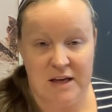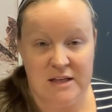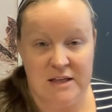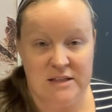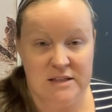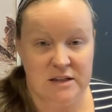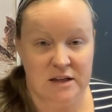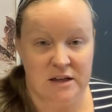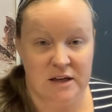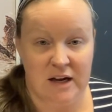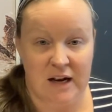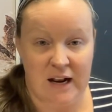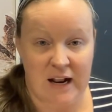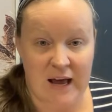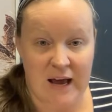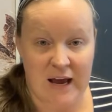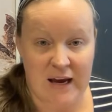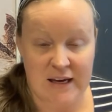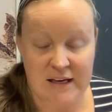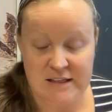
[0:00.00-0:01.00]
is going to
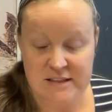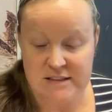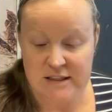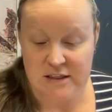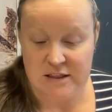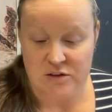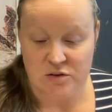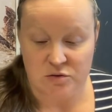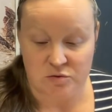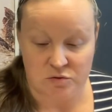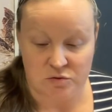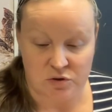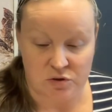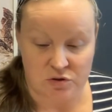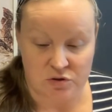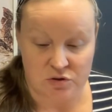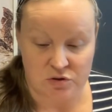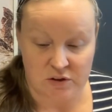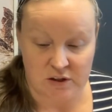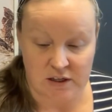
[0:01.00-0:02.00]
lack essential
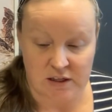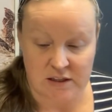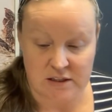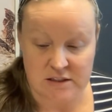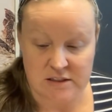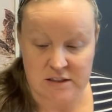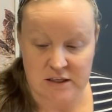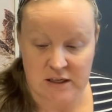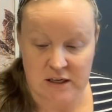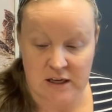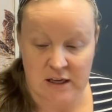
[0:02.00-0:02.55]
nutrients,